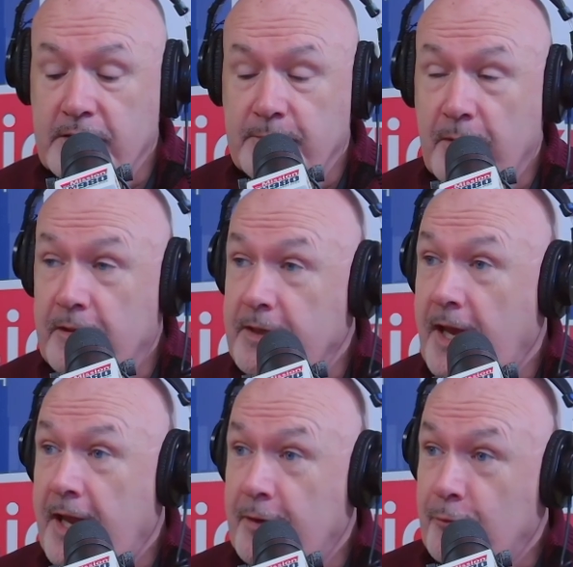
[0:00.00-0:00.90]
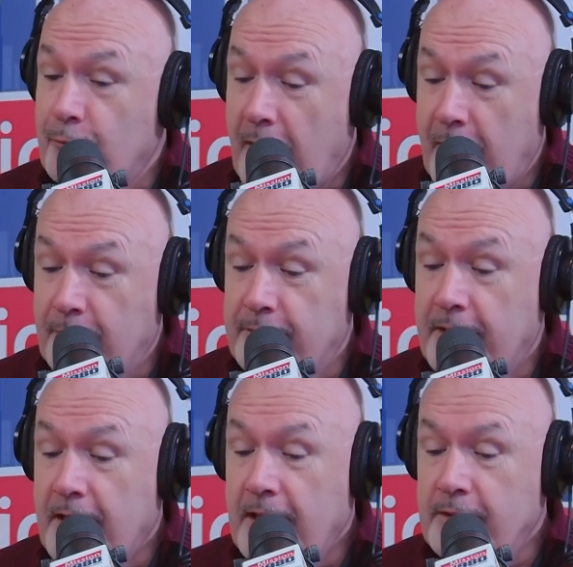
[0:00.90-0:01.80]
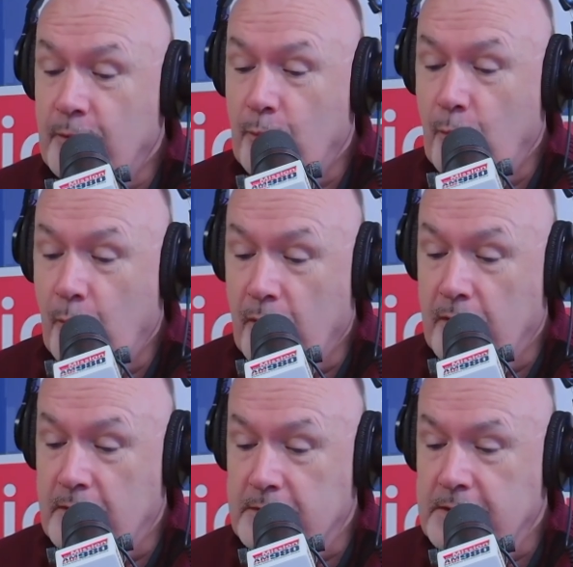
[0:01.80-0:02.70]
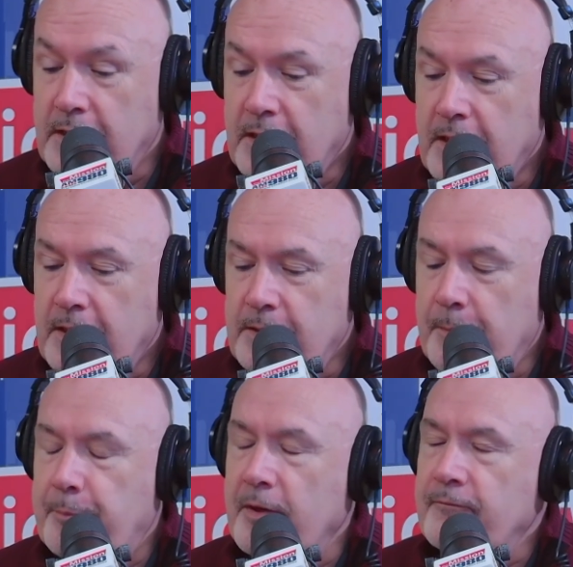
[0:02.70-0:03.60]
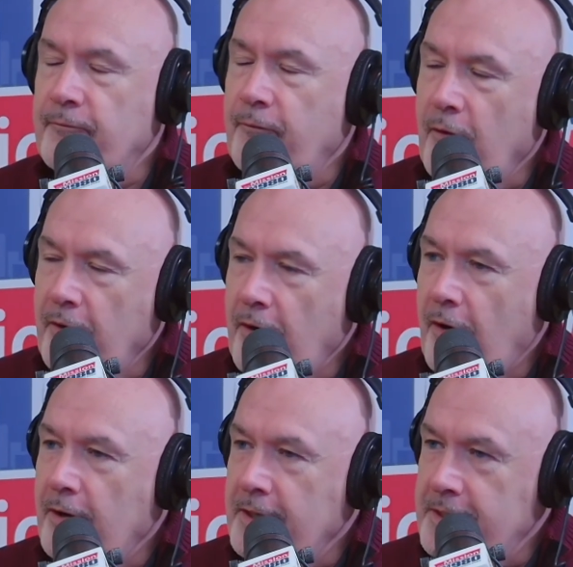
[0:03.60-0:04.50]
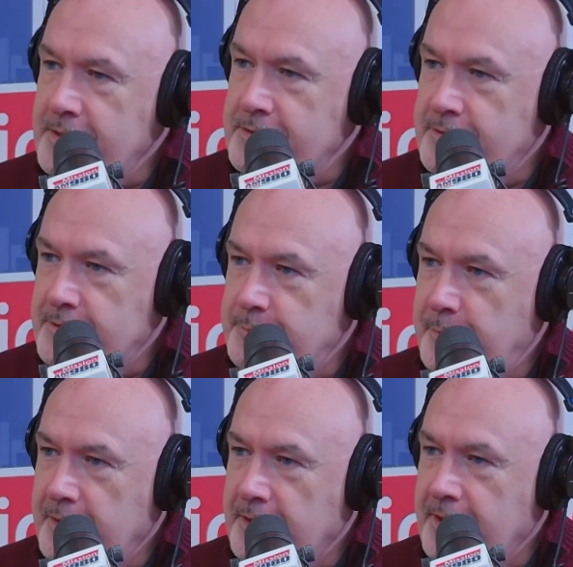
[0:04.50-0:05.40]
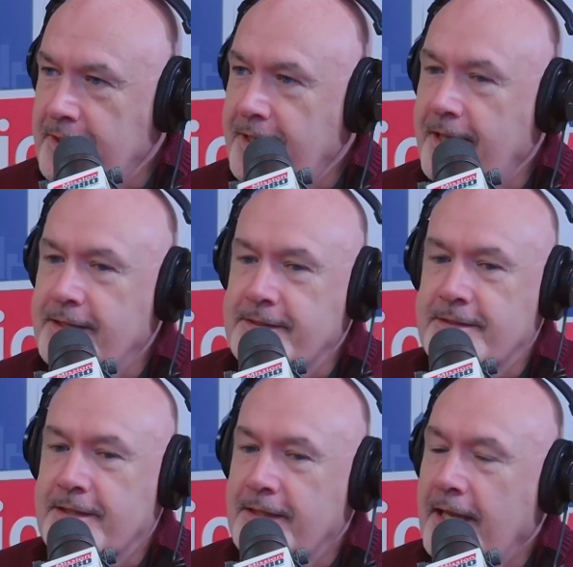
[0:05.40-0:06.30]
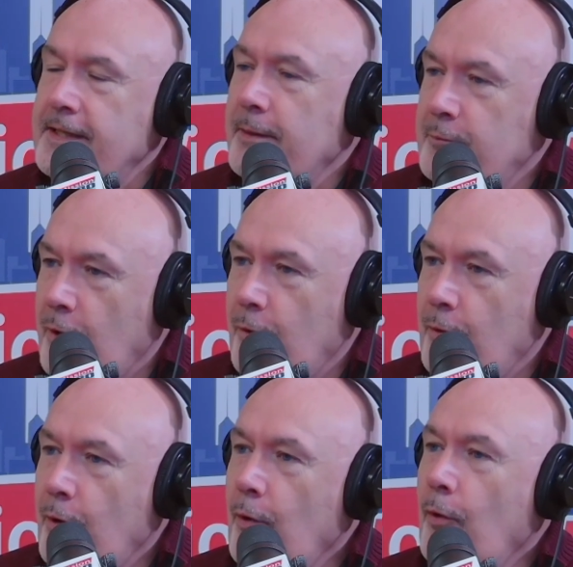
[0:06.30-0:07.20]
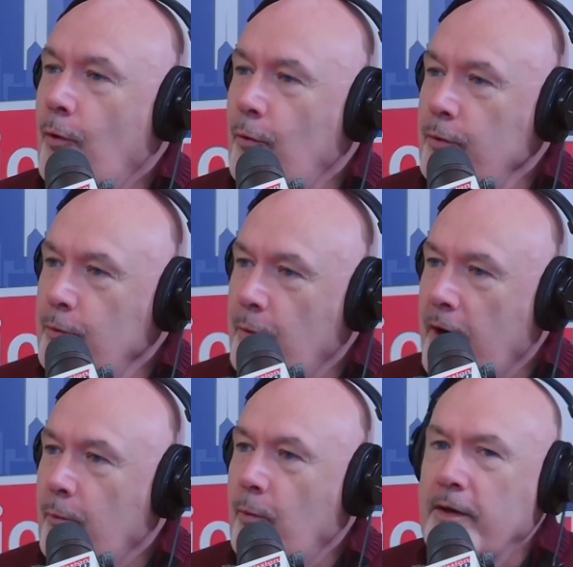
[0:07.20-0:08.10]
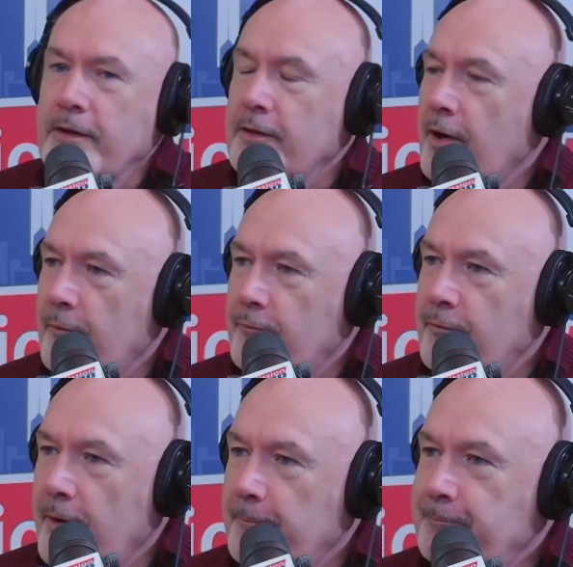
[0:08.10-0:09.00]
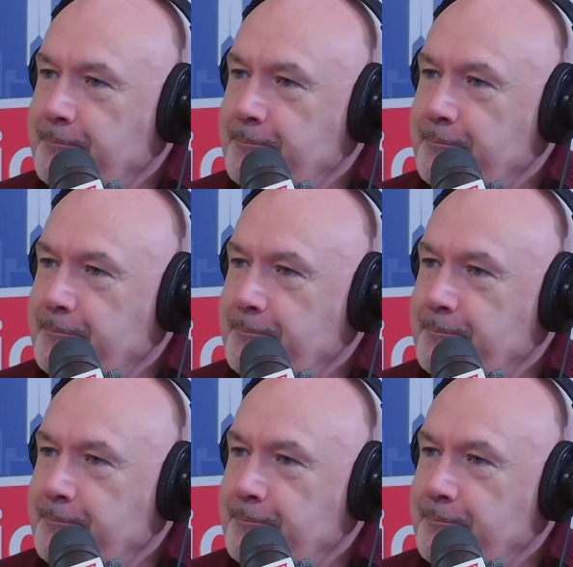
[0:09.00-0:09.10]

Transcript: America and around the world. Now, but for our listeners, Bill, let them know who you are. Where do you come from?